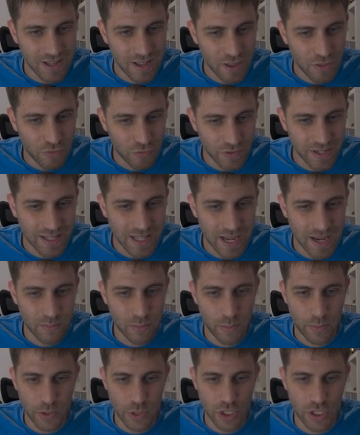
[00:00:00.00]
Three-time
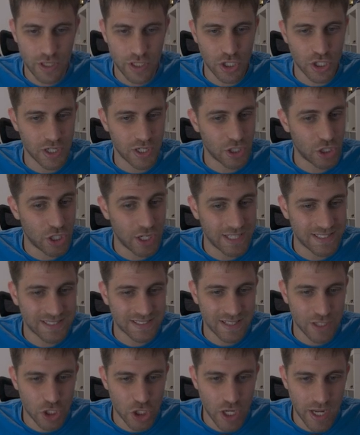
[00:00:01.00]
repetition,
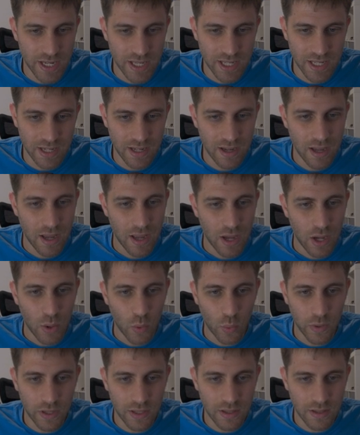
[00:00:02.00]
just checking
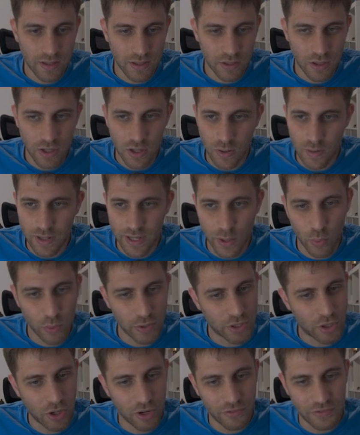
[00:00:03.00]
with, you know, like
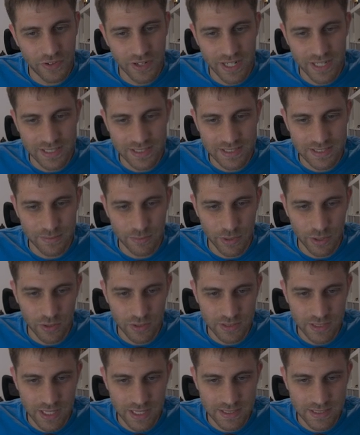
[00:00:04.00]
with confidence,
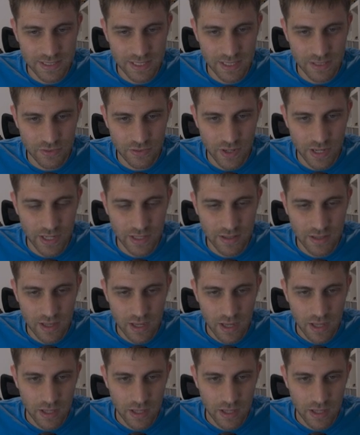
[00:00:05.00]
because that's it, right?